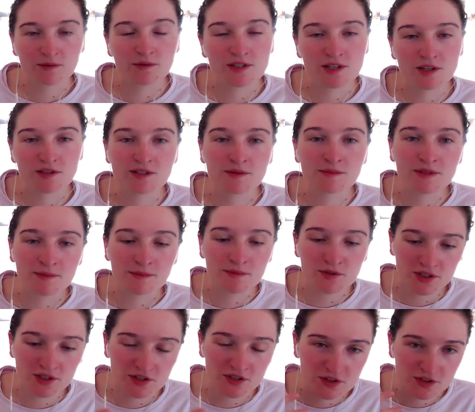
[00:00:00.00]
Also,
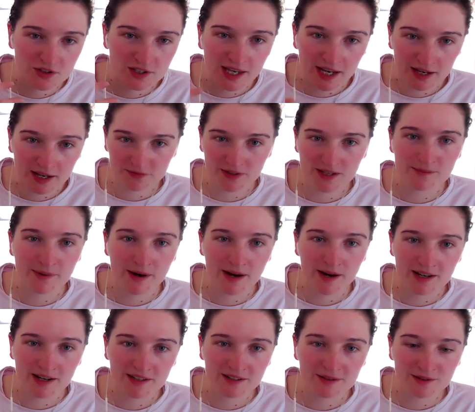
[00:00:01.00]
sometimes you get
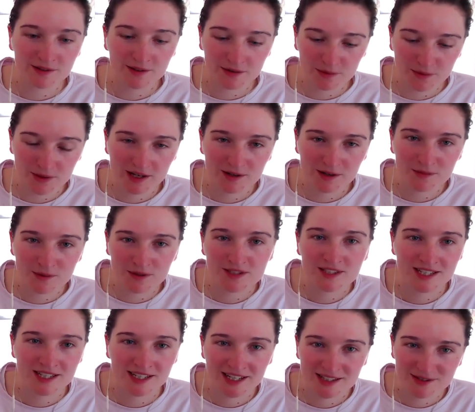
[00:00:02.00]
feedback without
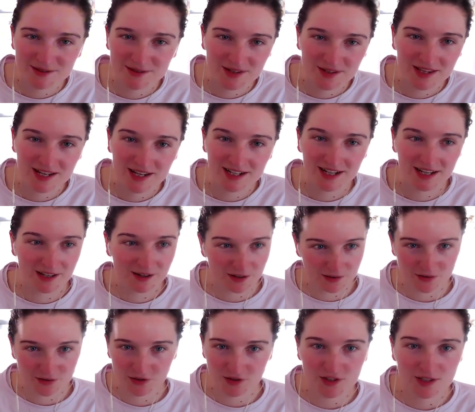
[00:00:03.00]
wanting it, sort of thing. Like
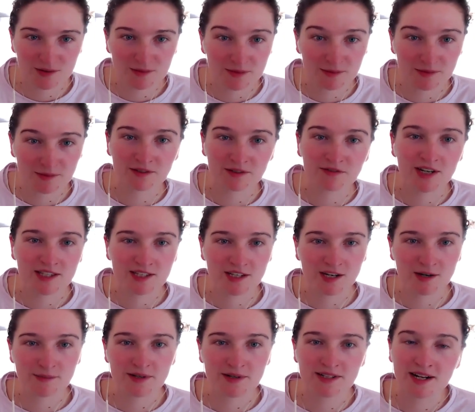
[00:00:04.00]
on YouTube, someone could write a
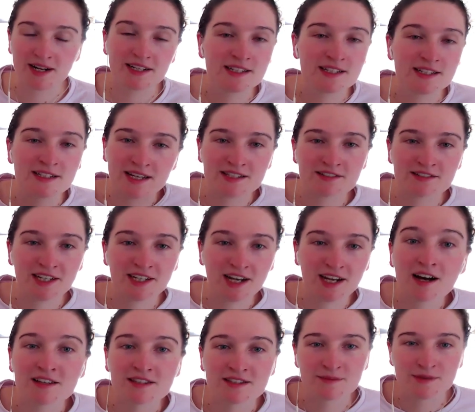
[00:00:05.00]
comment, and I didn't necessarily
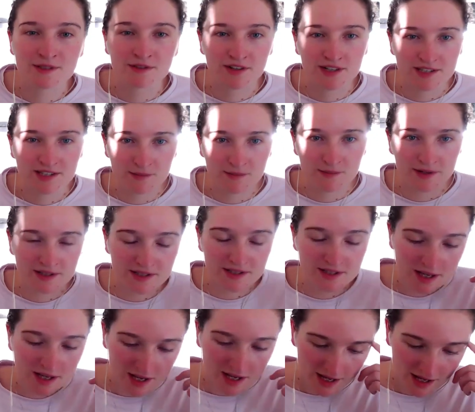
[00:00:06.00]
ask them to write a
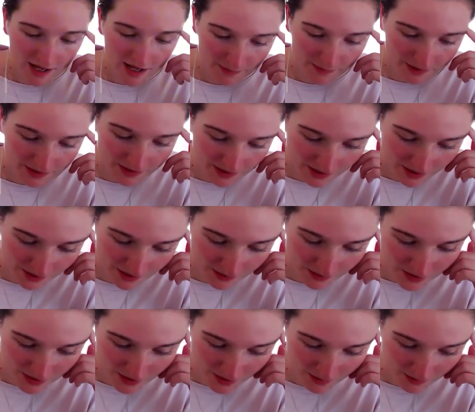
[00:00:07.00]
comment. But you can
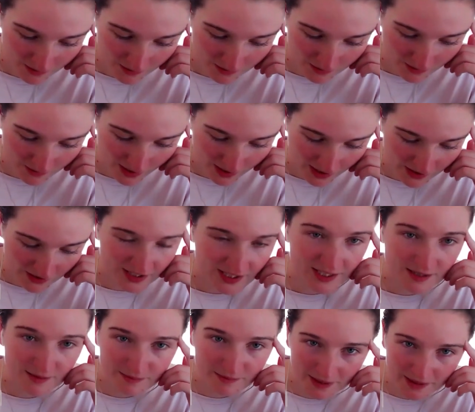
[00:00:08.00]
also actually
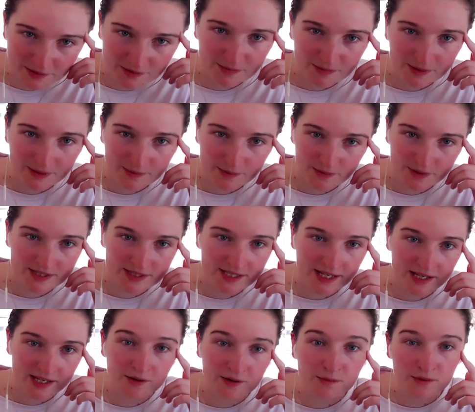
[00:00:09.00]
speak with people and
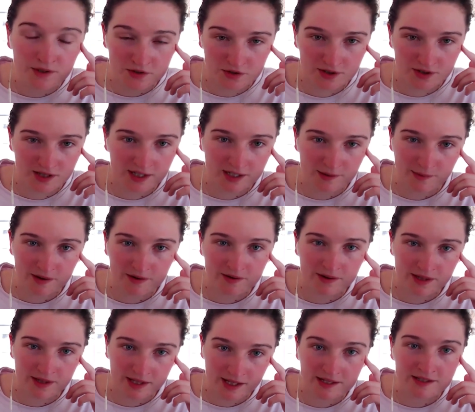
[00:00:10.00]
say, oh, what did you think
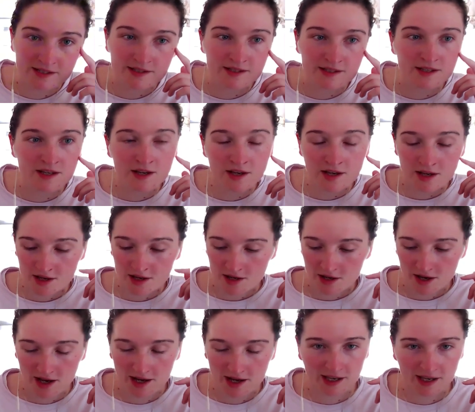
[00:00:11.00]
about this?
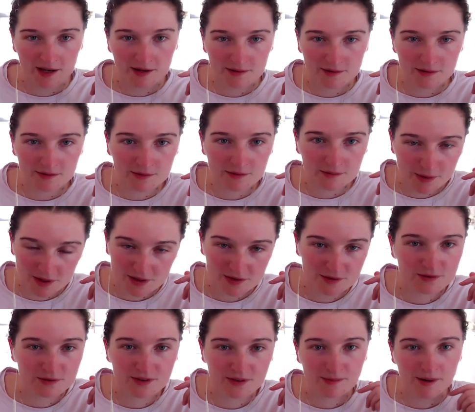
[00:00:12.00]
And get
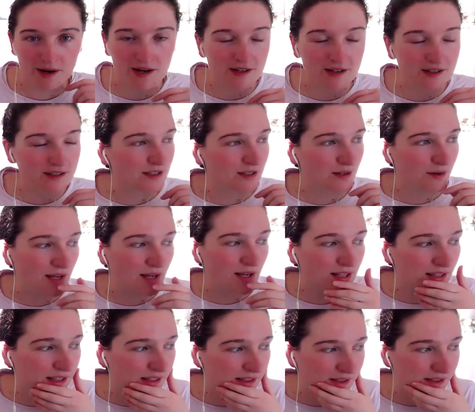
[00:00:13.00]
personal feedback. So I
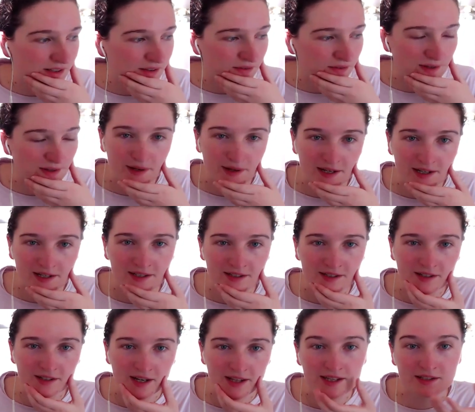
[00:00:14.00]
think feedback,
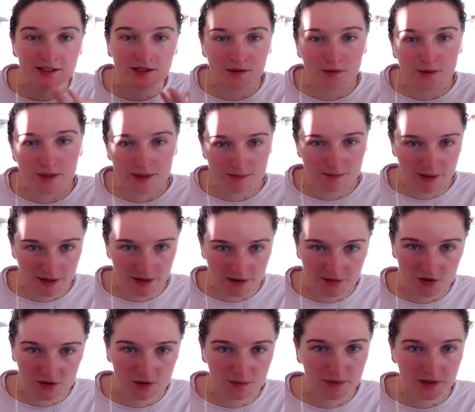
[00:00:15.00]
is always
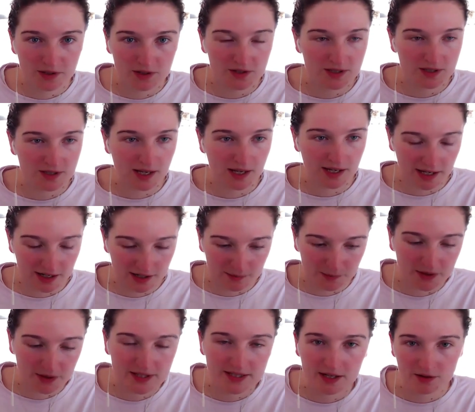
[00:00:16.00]
beneficial because, again,
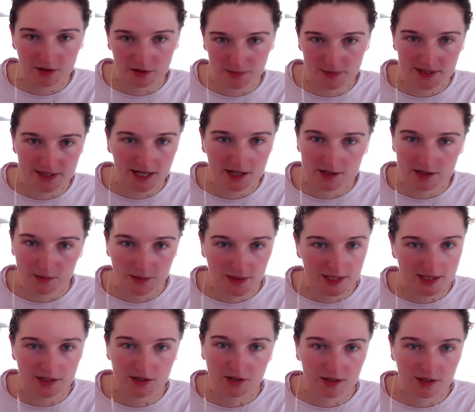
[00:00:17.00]
it points out your mistakes or
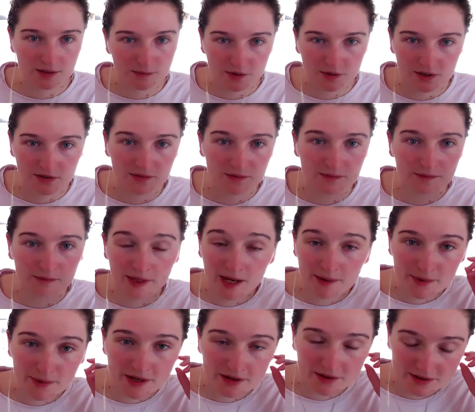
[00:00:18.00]
ways that you can improve and
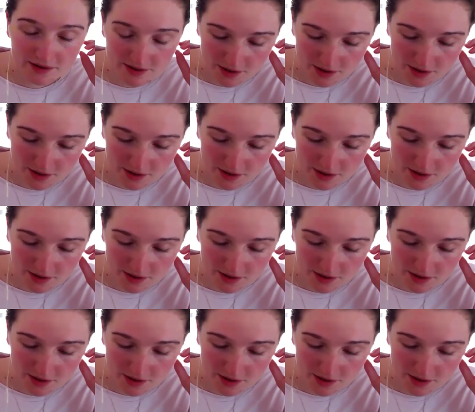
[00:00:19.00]
get better.